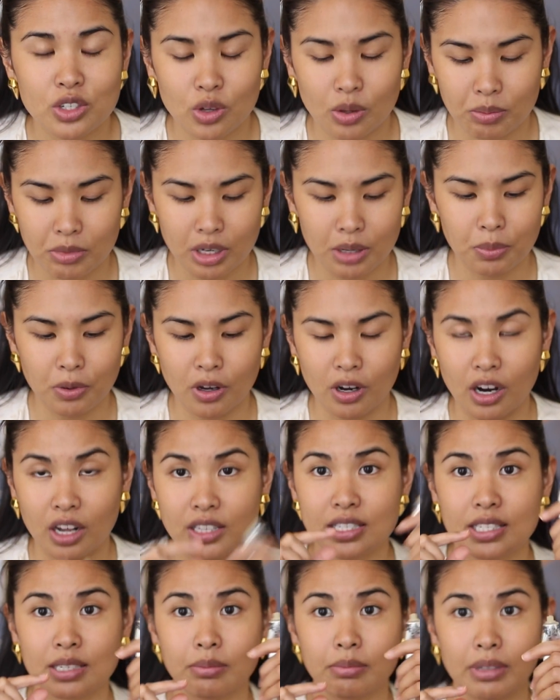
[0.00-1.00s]
so I'm going to put
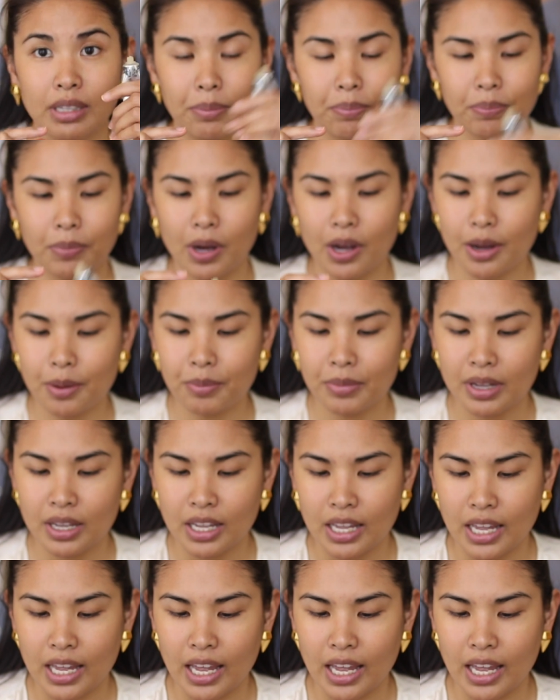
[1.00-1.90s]
on some lip balm.